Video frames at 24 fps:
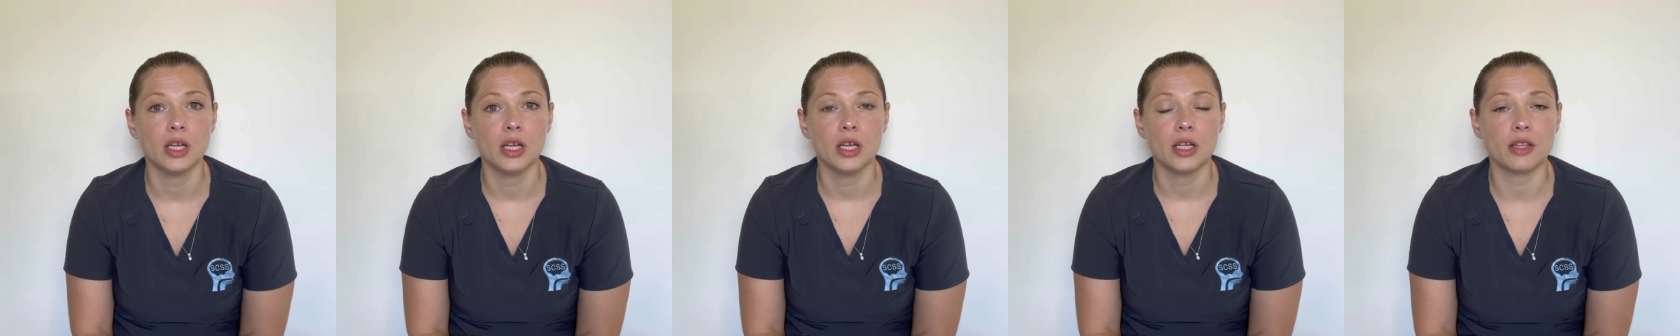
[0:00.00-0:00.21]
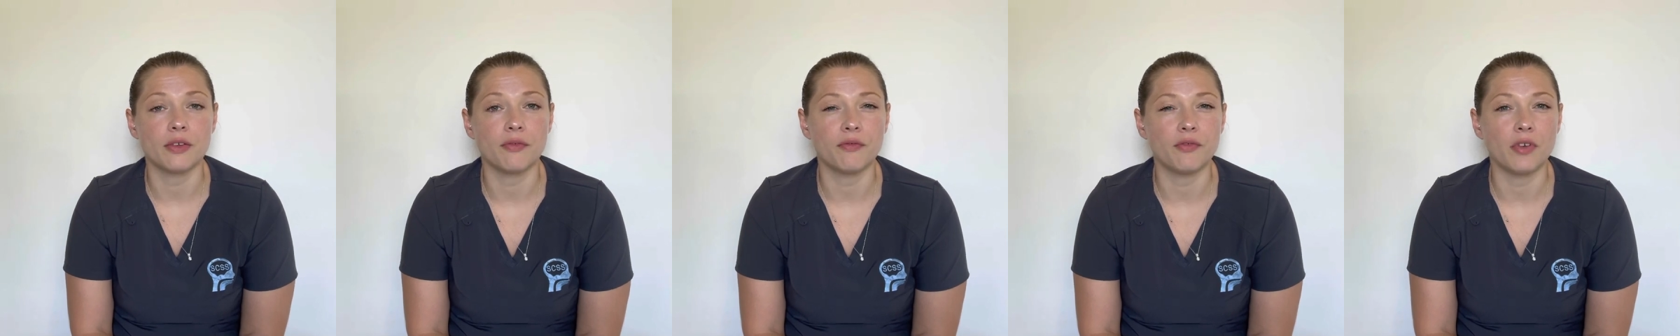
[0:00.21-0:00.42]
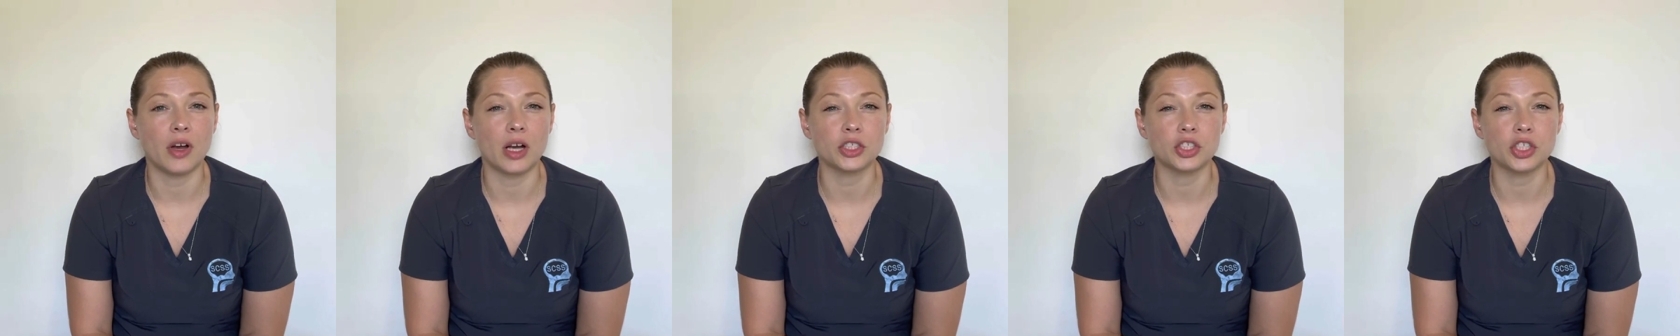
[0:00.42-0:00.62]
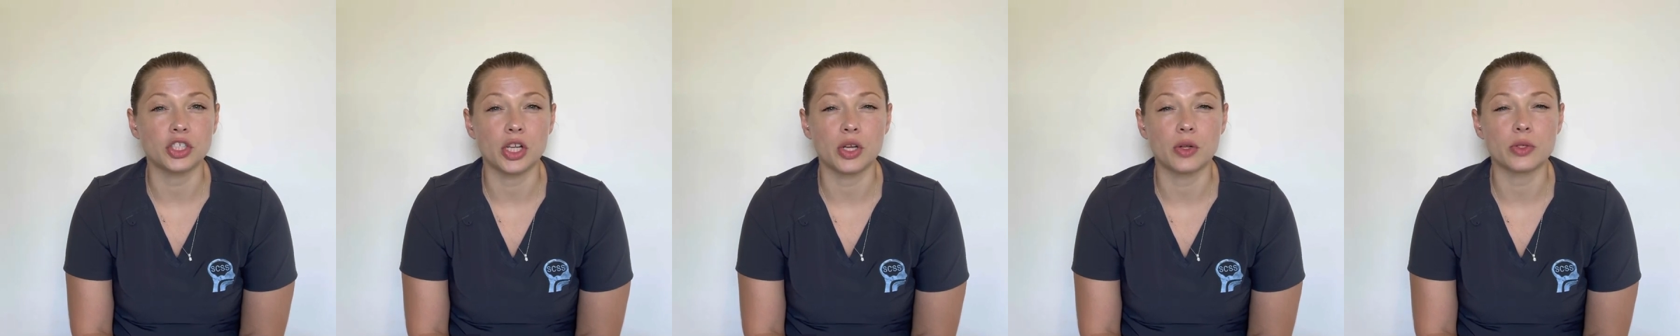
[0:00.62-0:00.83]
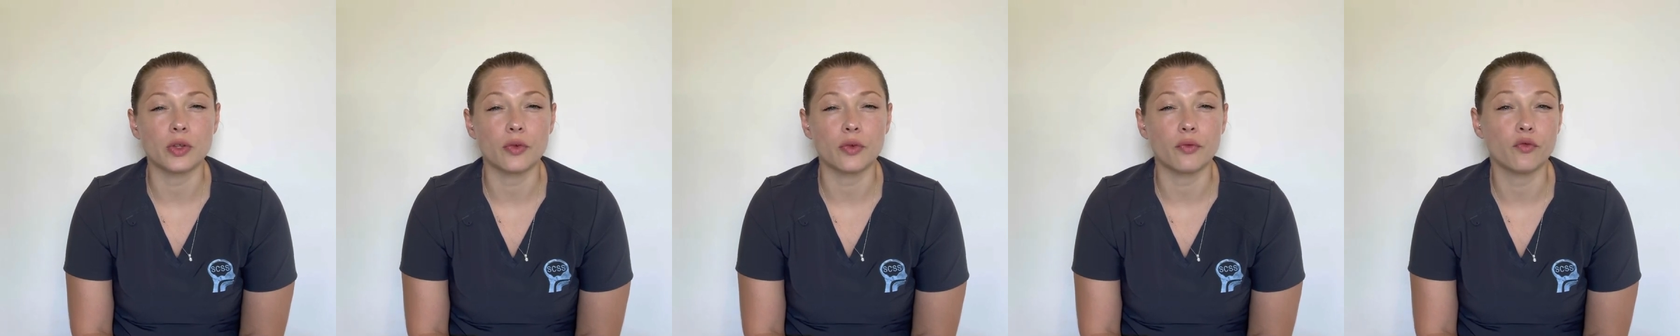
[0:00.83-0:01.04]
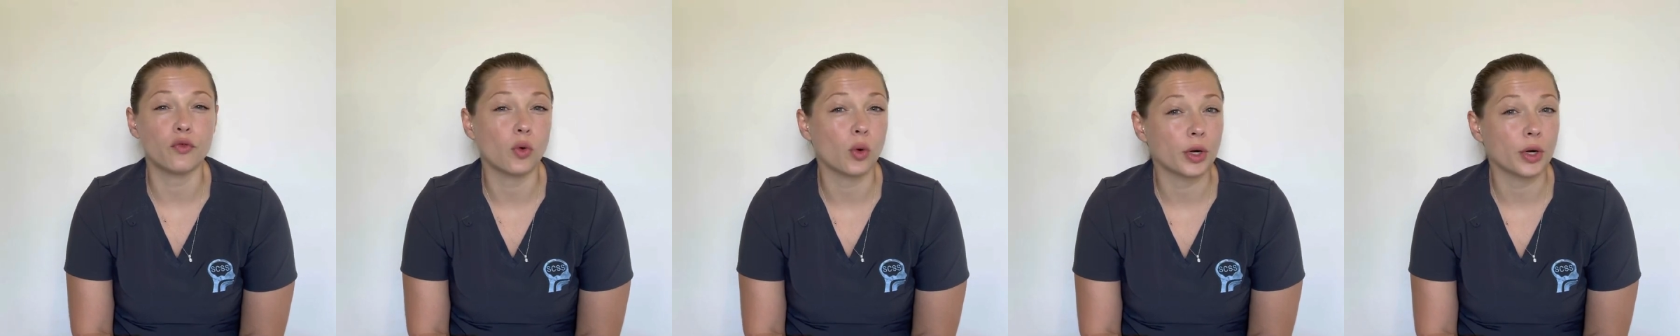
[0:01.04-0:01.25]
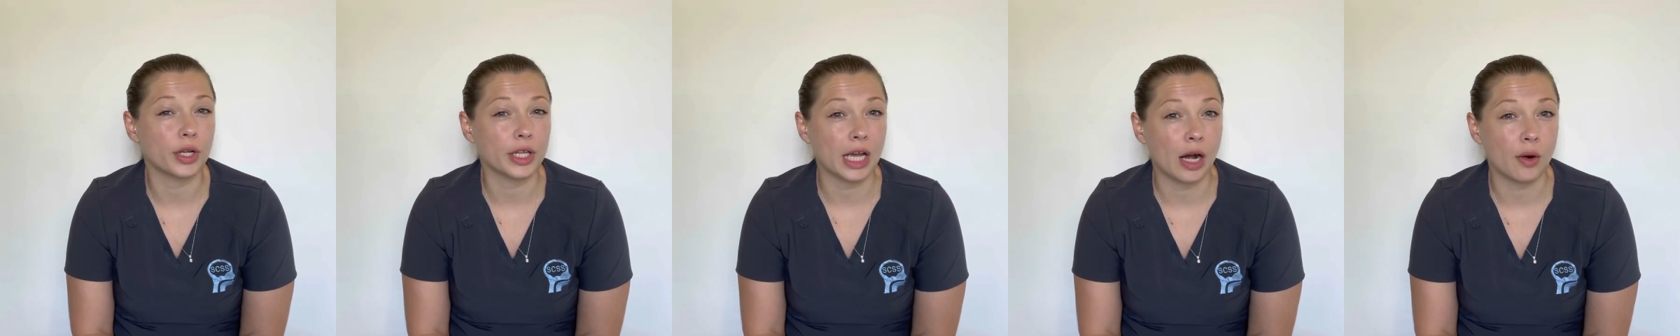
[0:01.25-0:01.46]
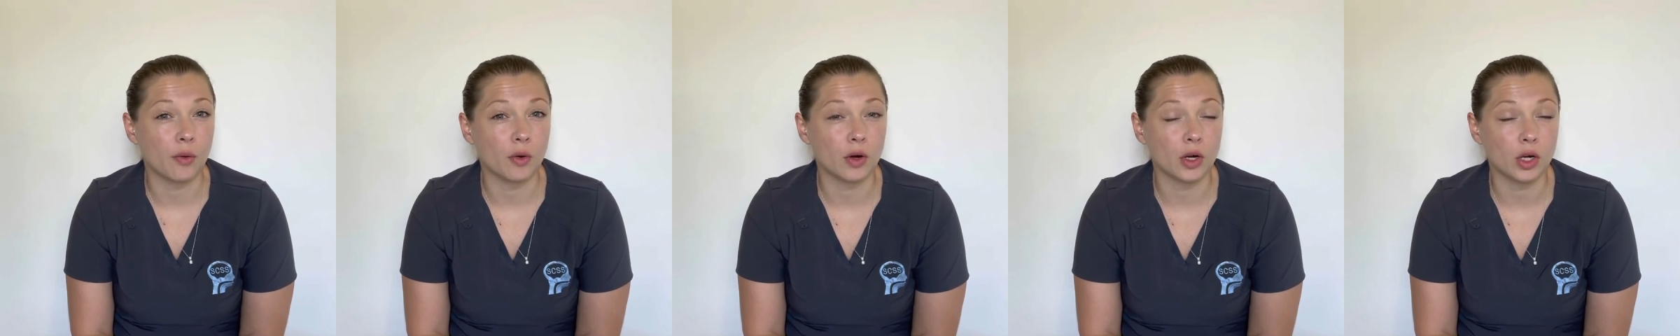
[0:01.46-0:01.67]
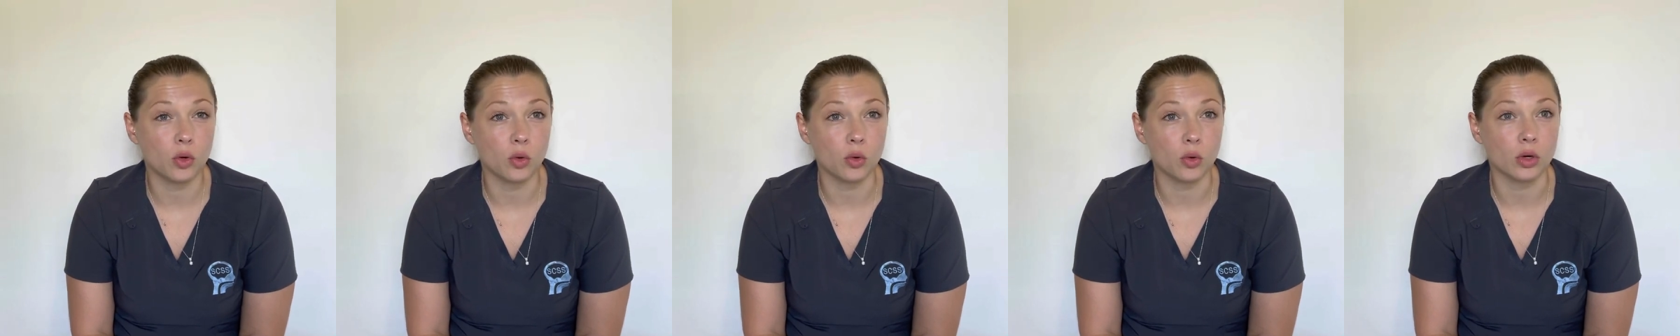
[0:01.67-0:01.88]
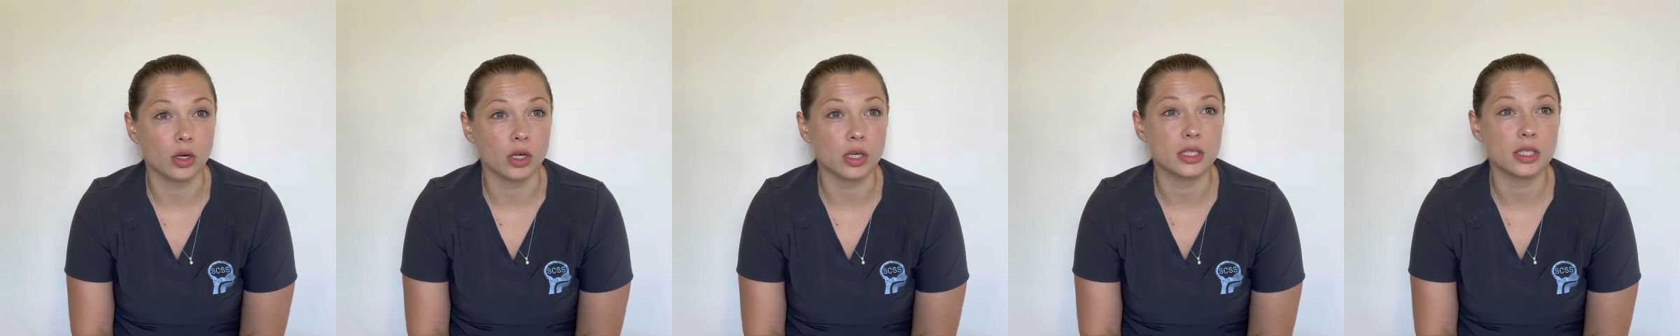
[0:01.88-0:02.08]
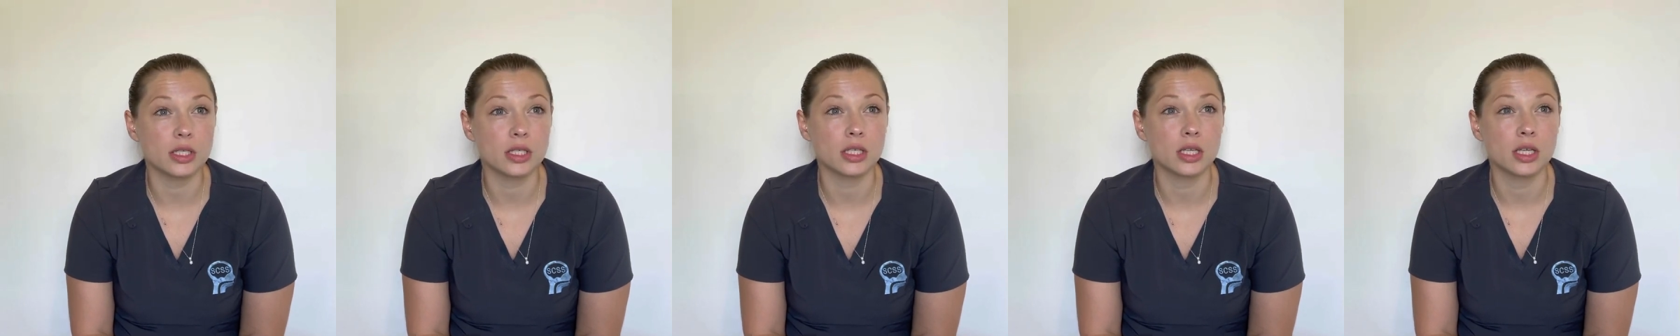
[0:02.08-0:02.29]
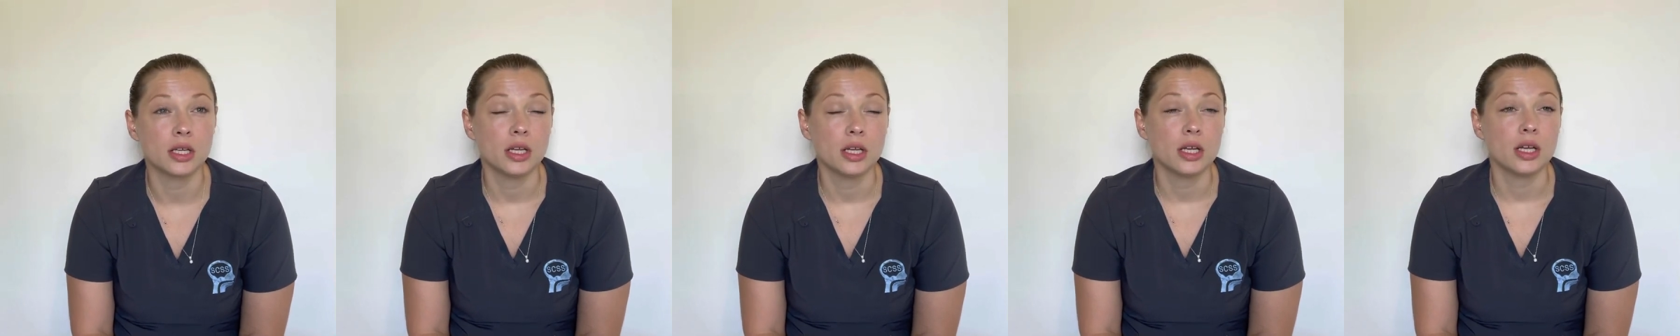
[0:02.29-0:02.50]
the function. Is a 40-hour course.